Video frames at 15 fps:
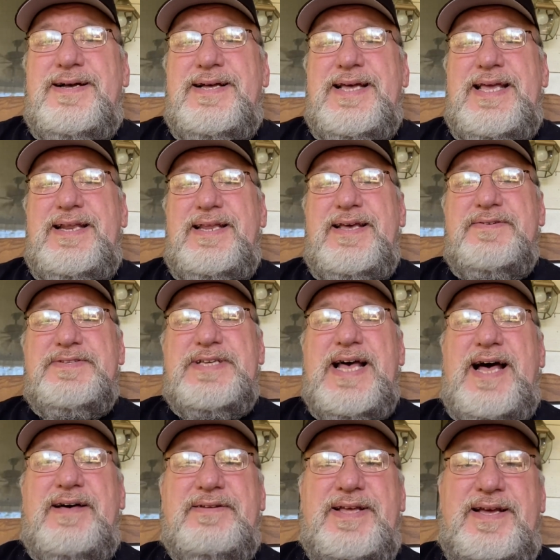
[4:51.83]
he lives
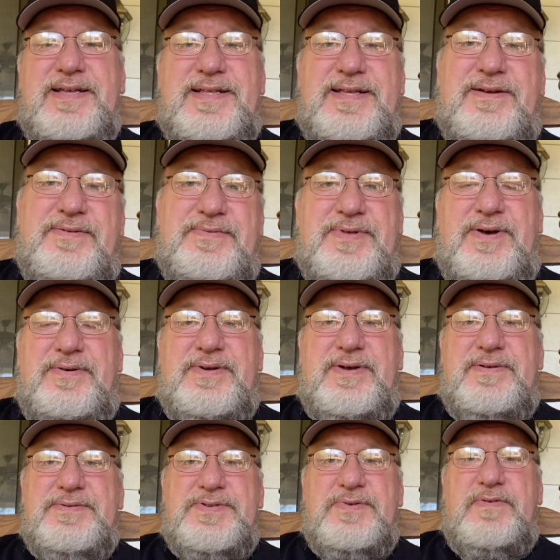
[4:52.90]
out on
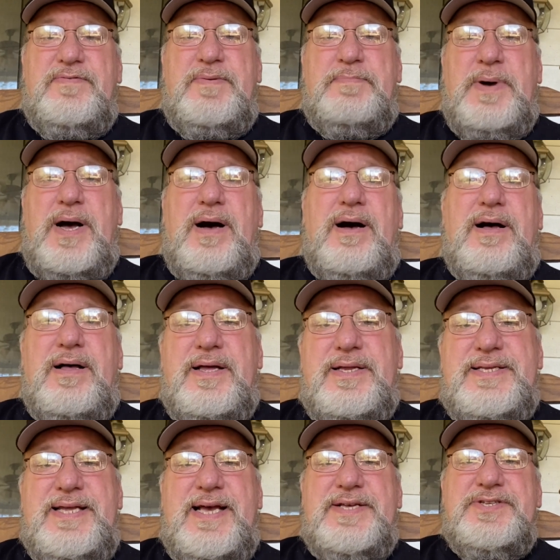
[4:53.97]
a sort of a
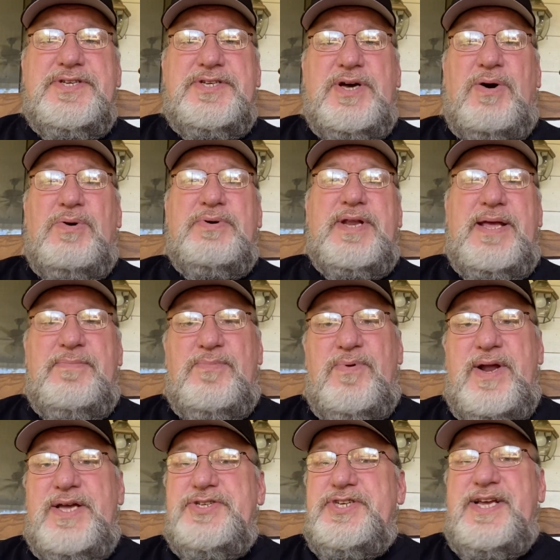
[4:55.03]
pond. He has a dog named
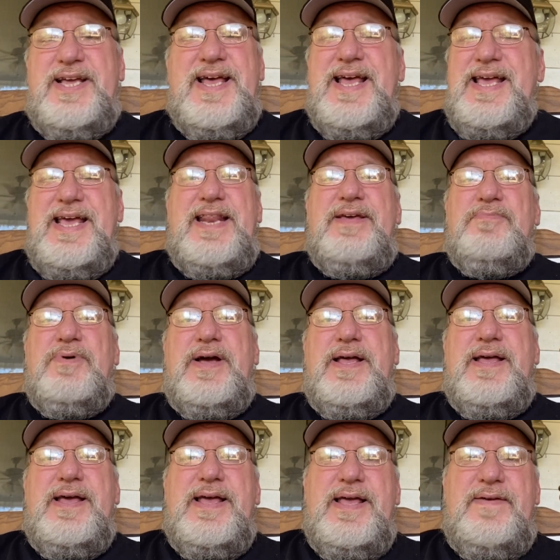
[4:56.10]
Reggie. Anyway,
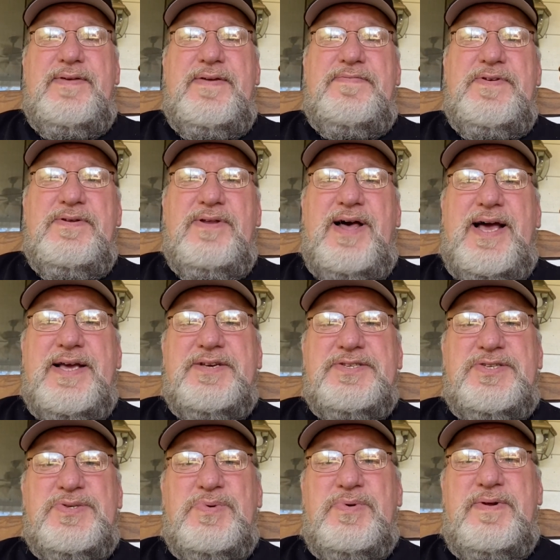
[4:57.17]
if you like a
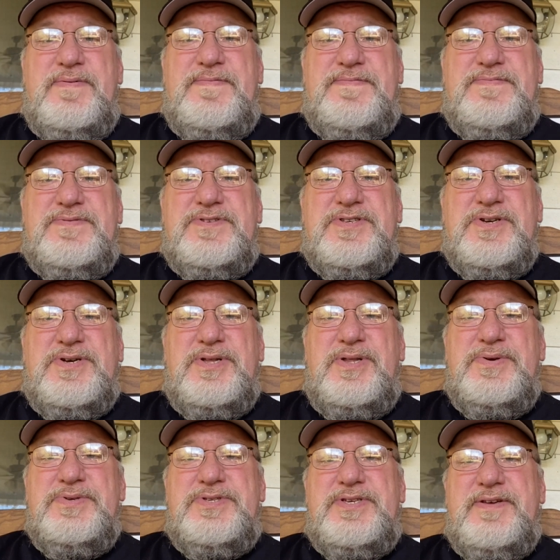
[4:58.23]
sort of
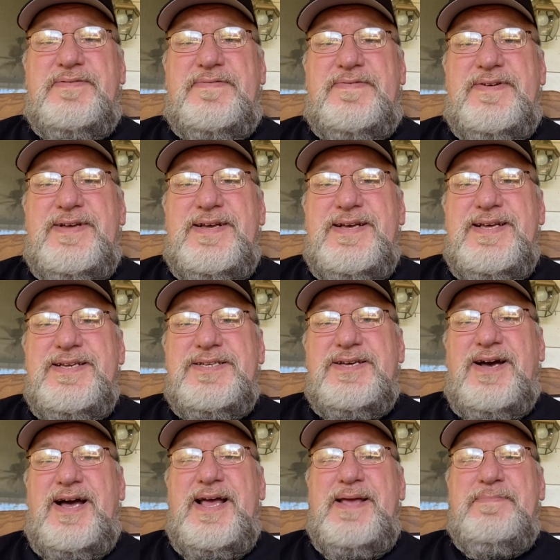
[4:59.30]
seclusive
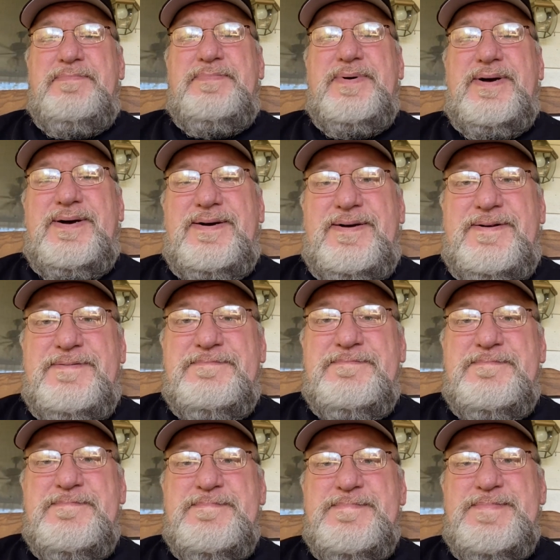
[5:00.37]
type, I
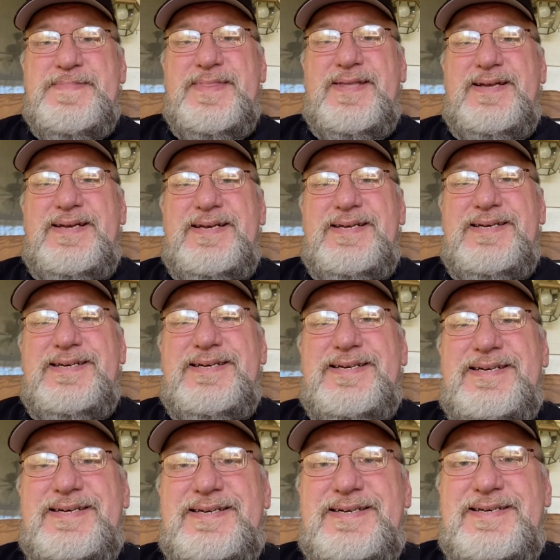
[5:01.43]

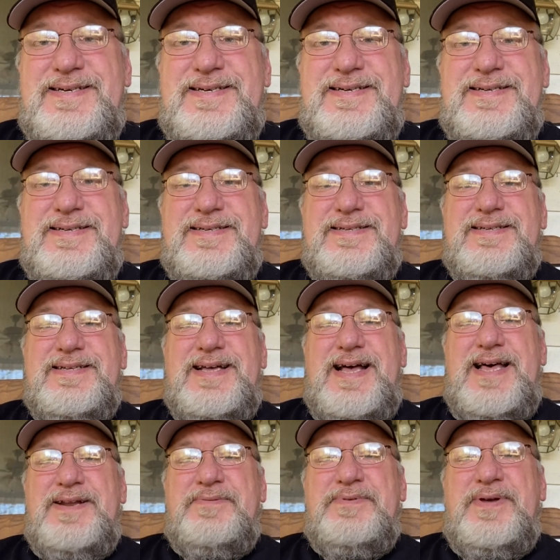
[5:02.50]

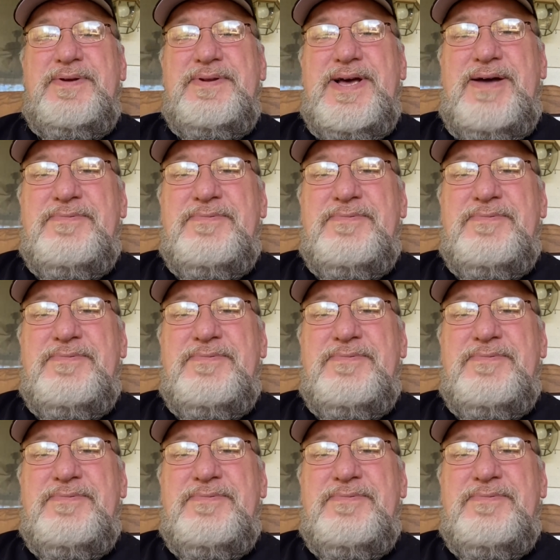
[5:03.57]
don't know, not